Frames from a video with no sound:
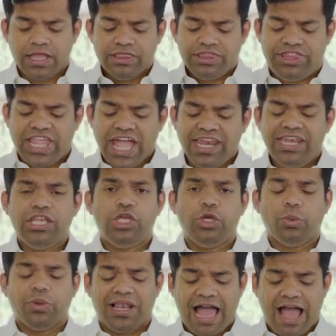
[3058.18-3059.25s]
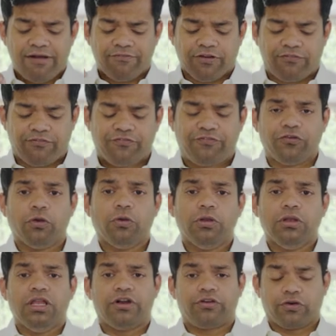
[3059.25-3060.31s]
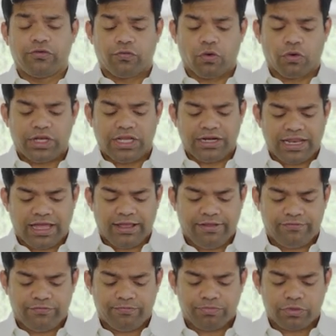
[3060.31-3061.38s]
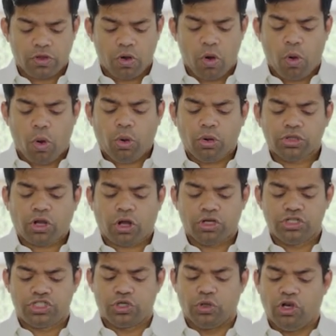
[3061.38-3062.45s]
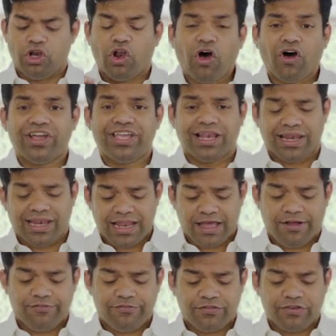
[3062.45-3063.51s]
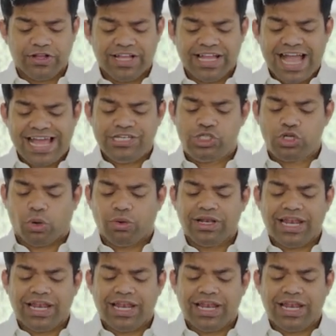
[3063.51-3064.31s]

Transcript: Then you will have a full, rewarding life. Hold on to loyal love and don't